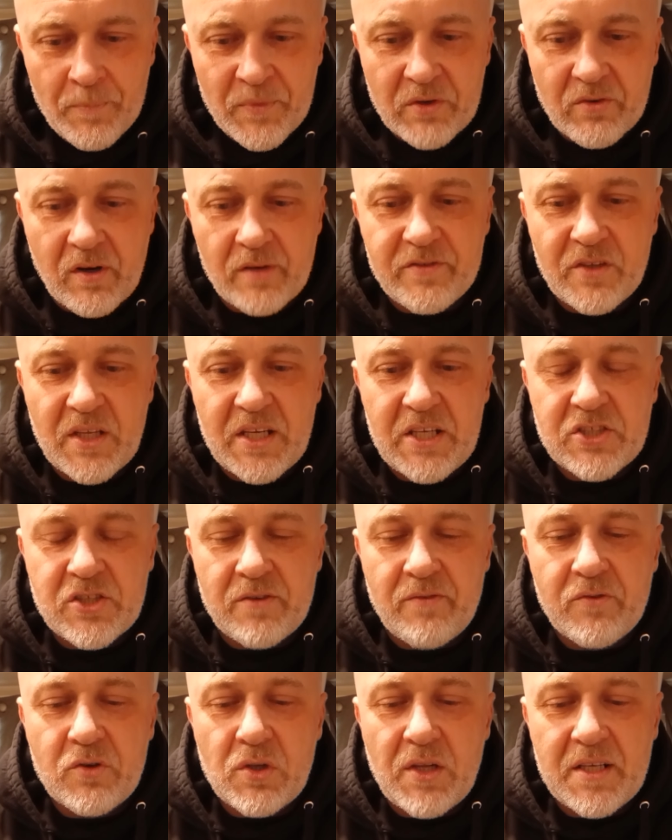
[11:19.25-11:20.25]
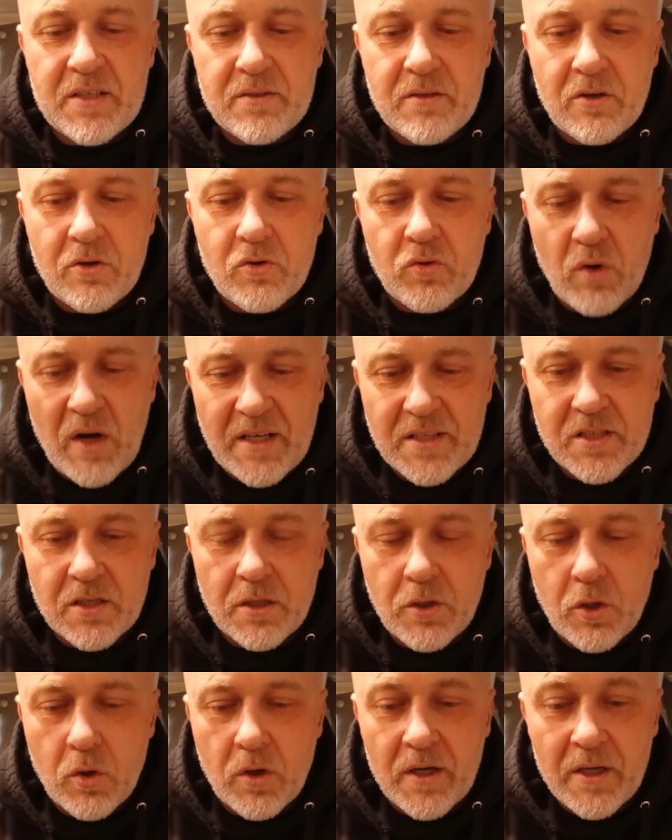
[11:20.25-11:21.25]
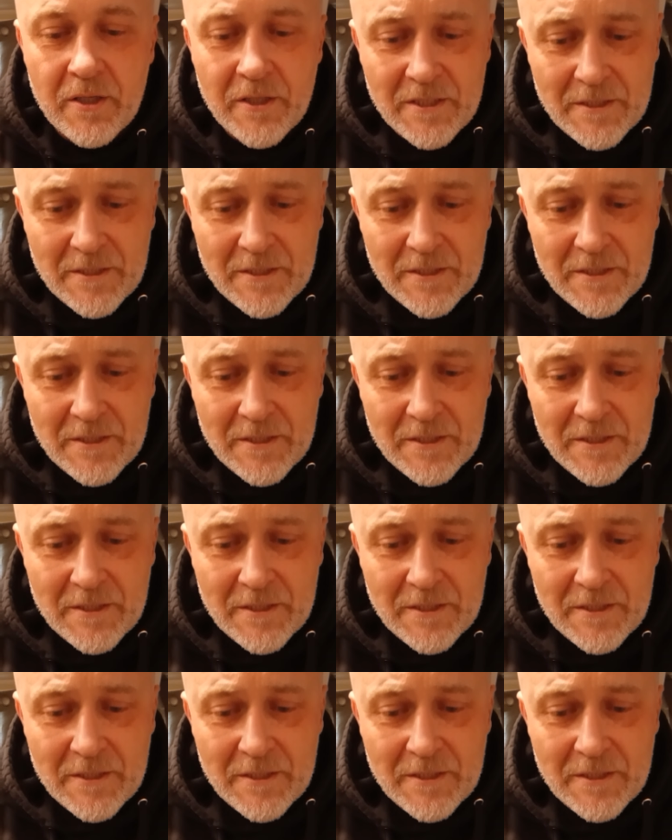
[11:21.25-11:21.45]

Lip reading: revelation of Christ's glory.